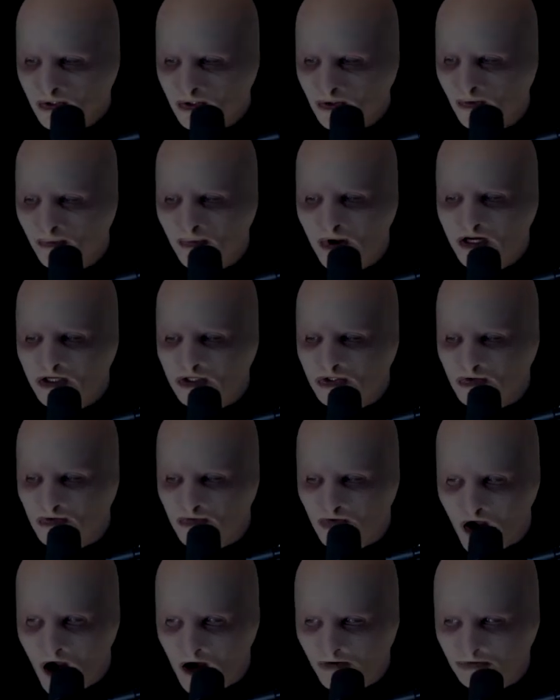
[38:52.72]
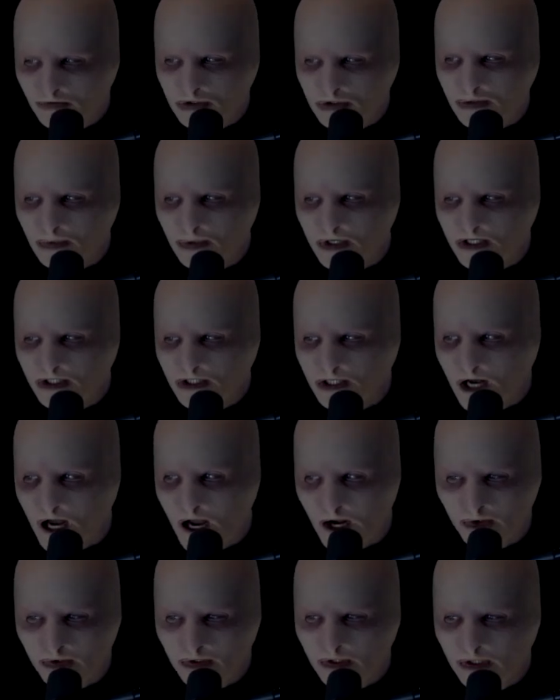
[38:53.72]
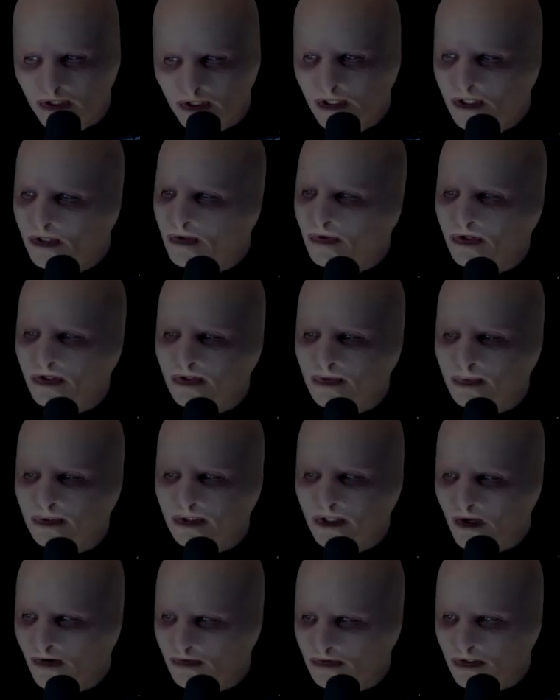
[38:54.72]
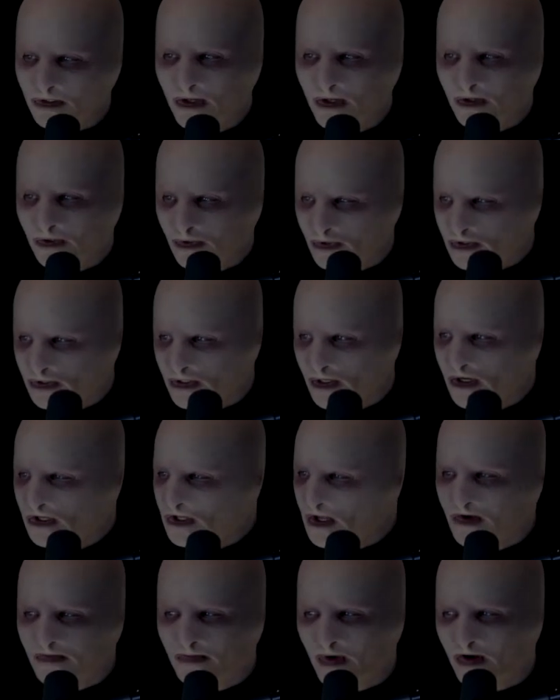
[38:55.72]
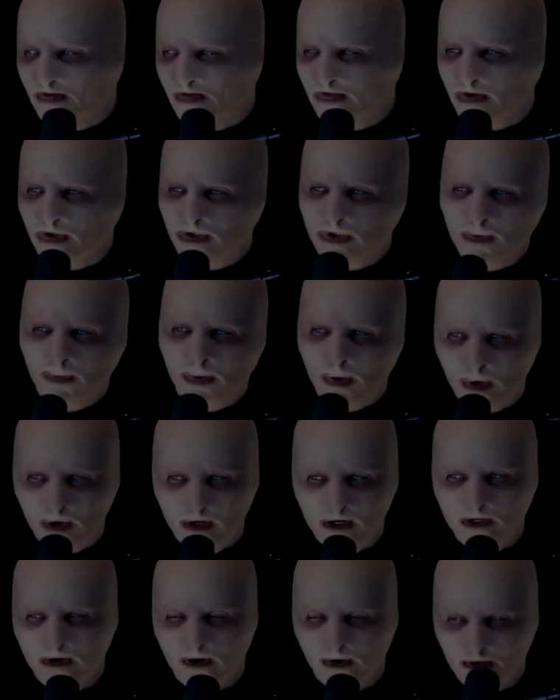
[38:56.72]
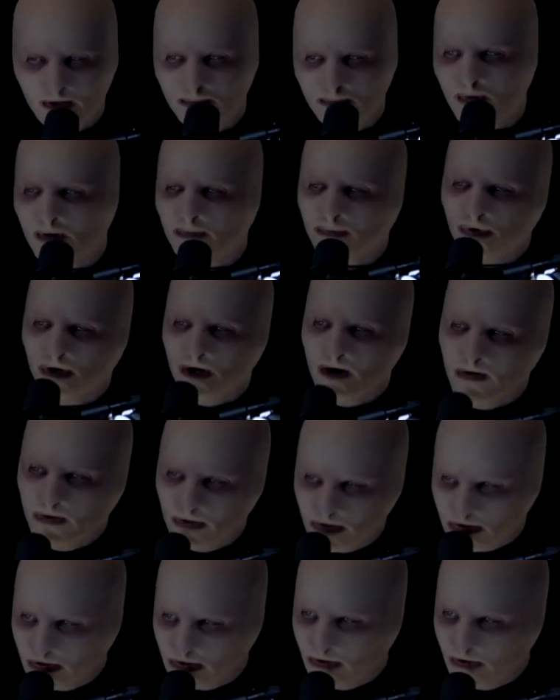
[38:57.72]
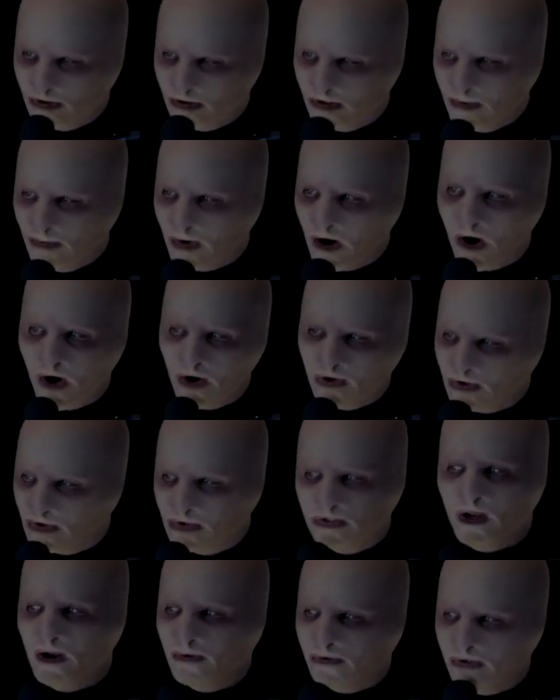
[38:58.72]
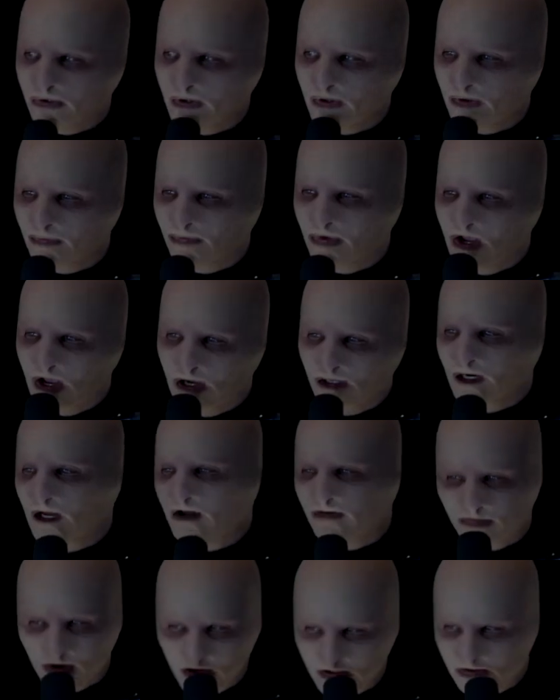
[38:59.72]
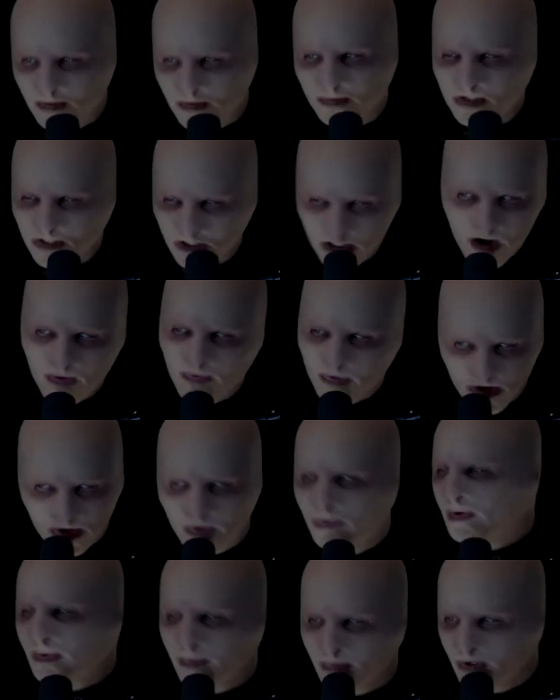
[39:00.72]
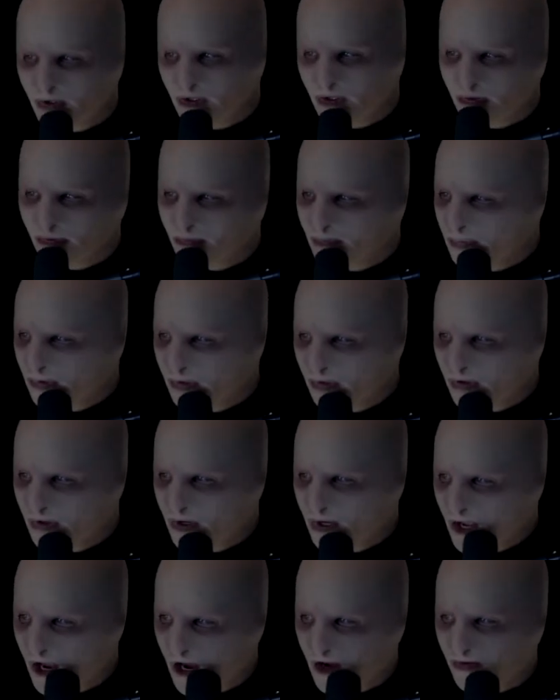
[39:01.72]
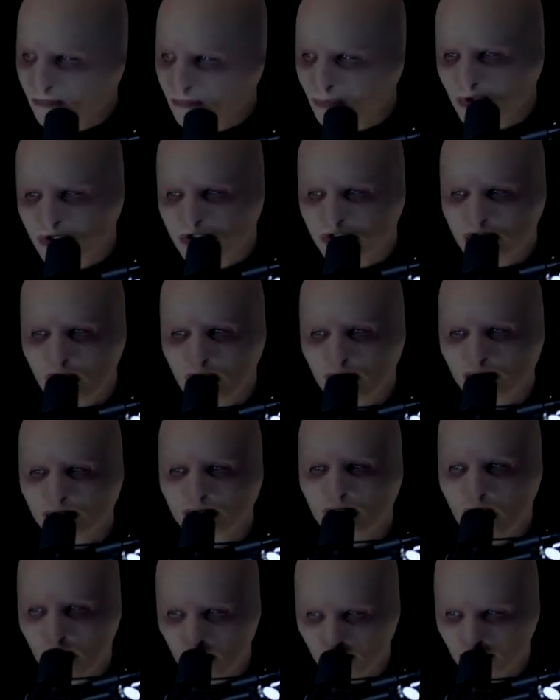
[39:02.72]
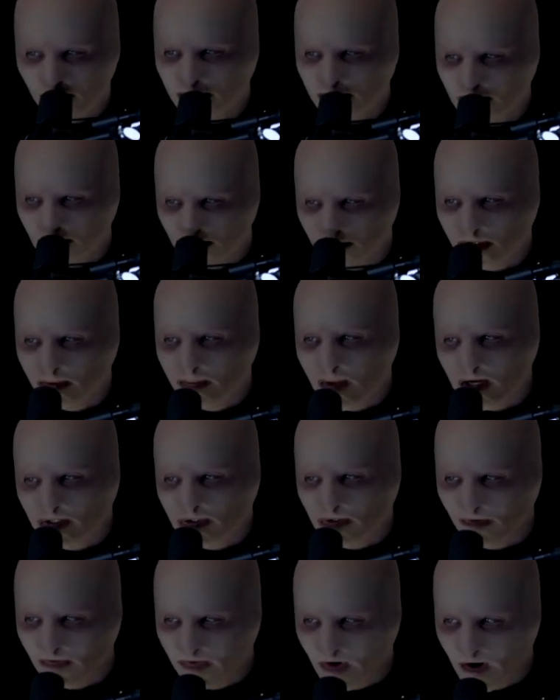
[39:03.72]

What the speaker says: There are many survivors reaching out, healing themselves and others. They have my full support and are in my prayers. My heart goes out to them, and I invite them to network with me. I have reached out a lot with little feedback so